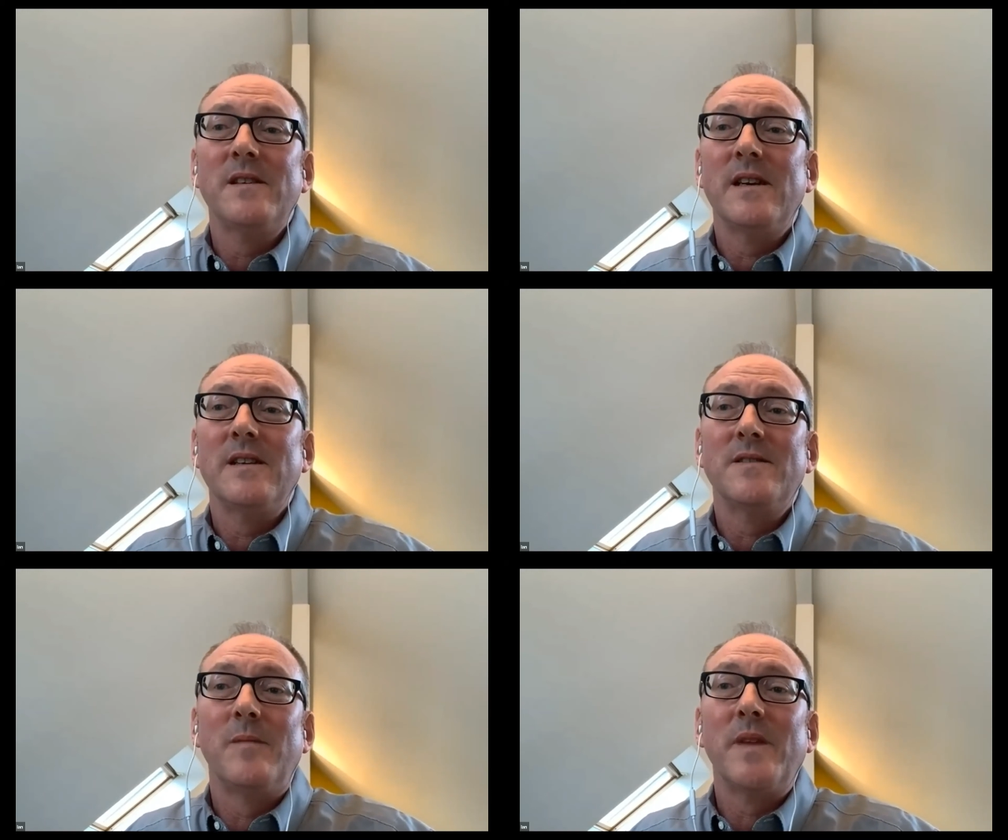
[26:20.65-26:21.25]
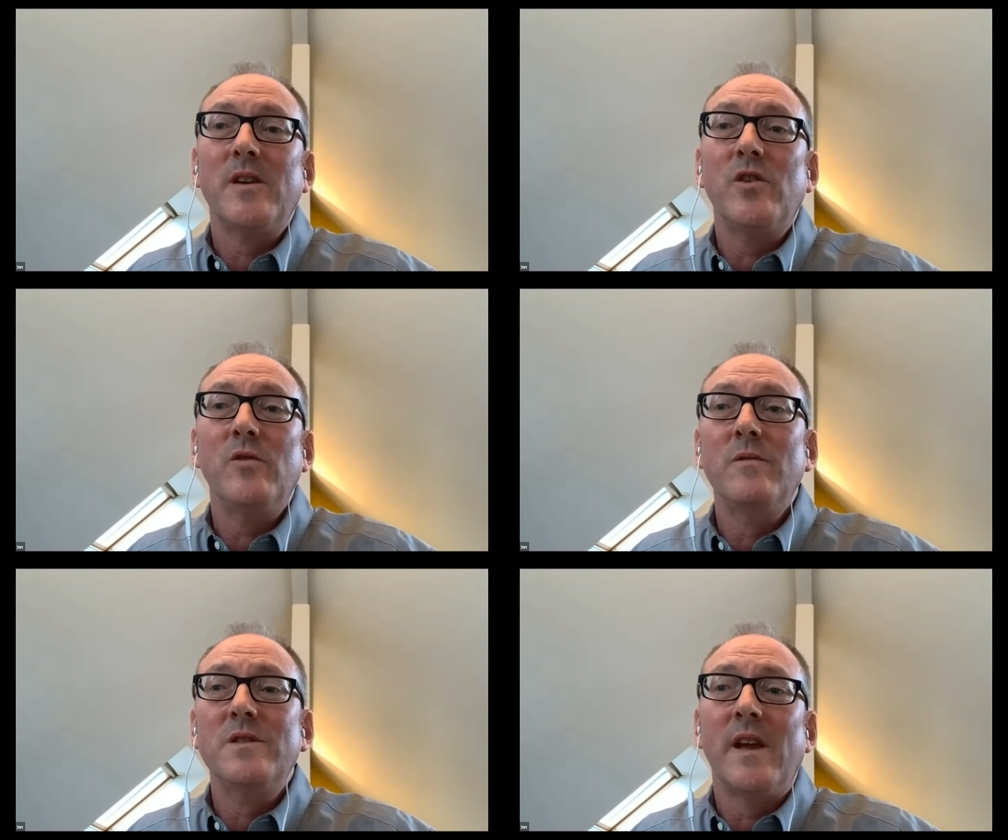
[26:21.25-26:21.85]
and something
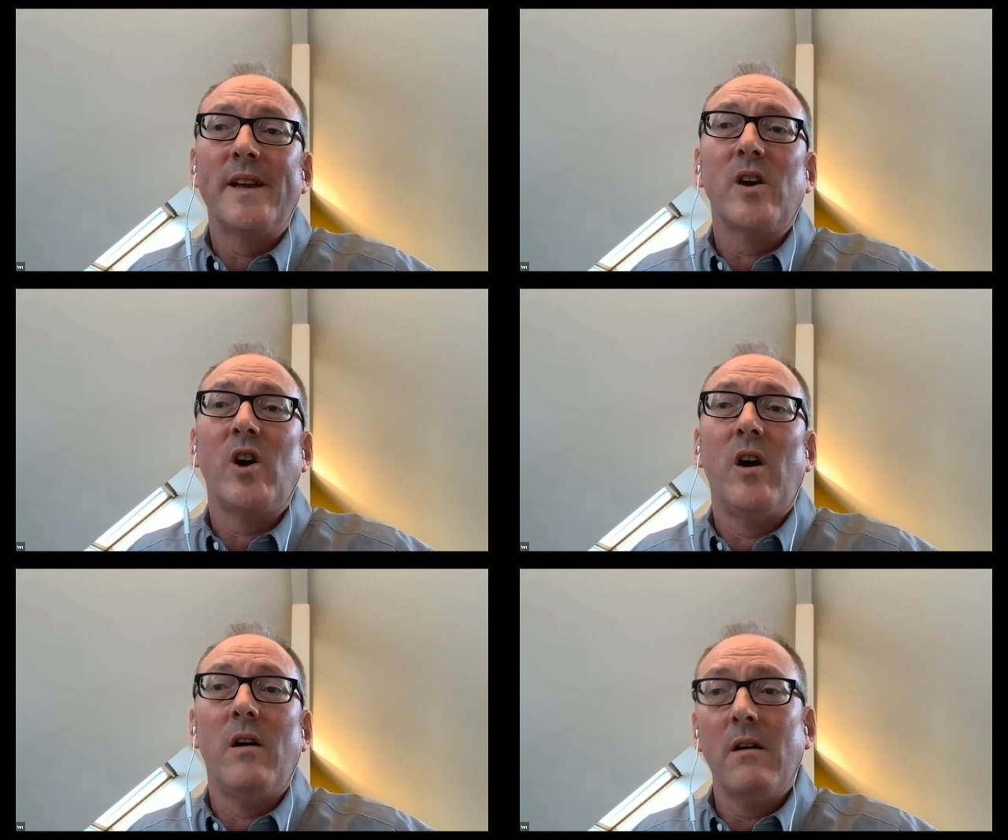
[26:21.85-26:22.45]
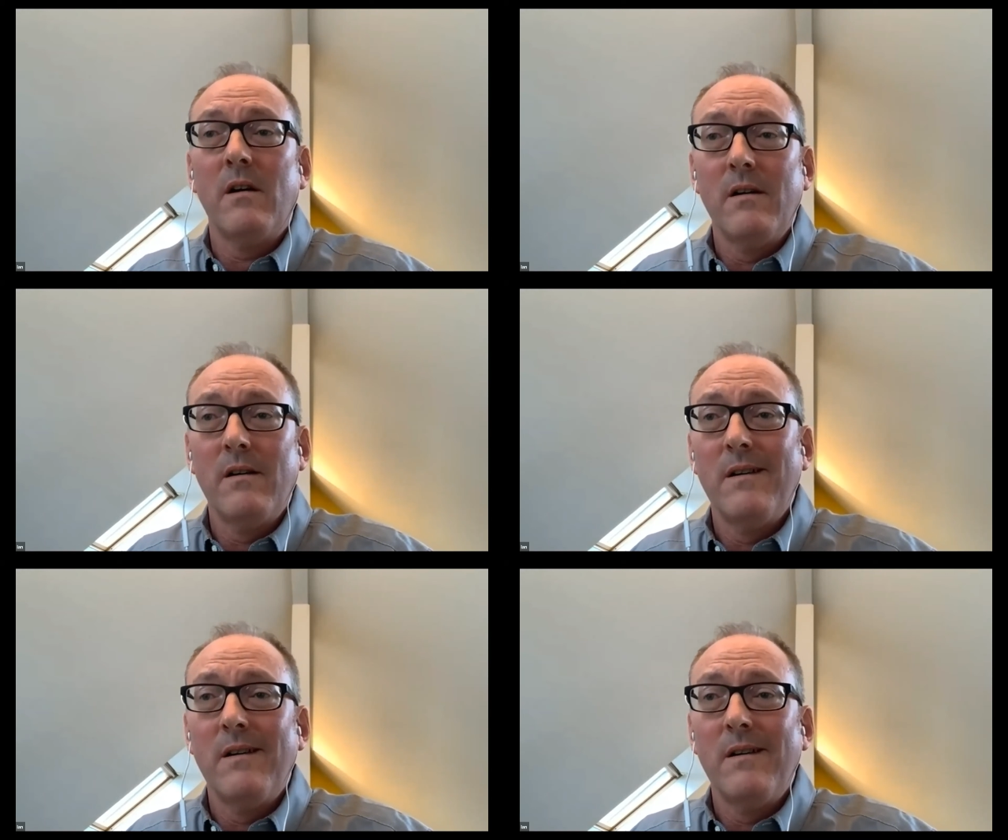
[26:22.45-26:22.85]
huge like a car